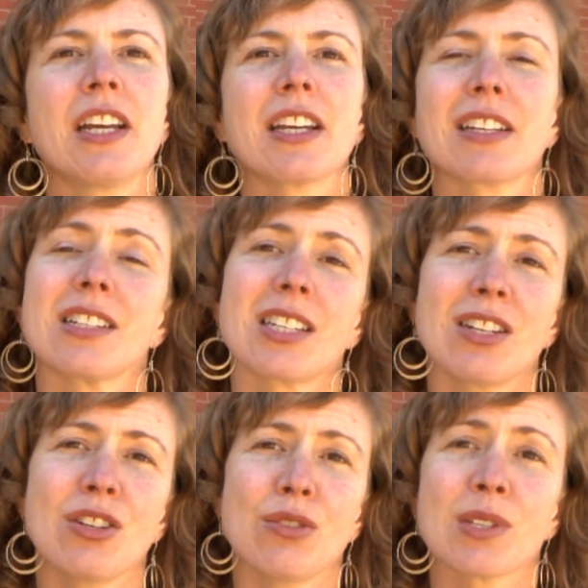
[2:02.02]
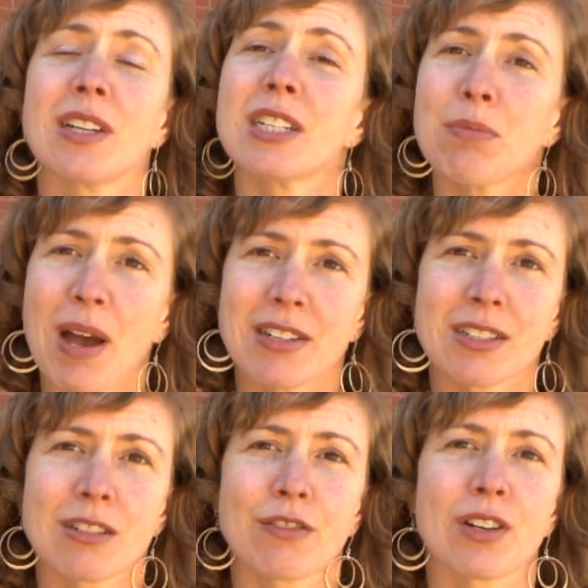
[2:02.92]
it continues,
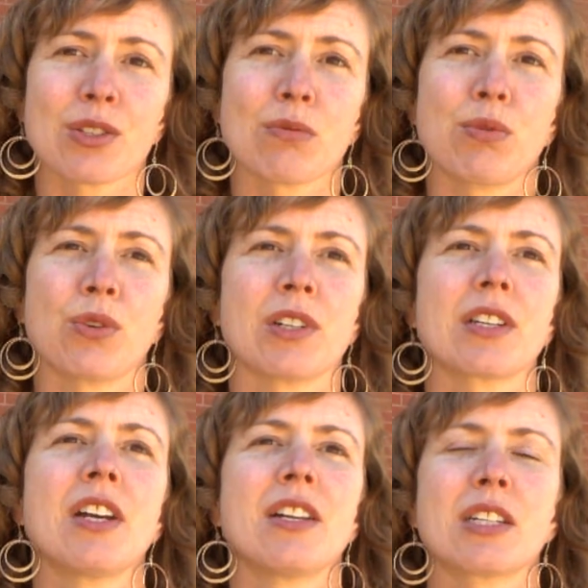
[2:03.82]
independent of our support,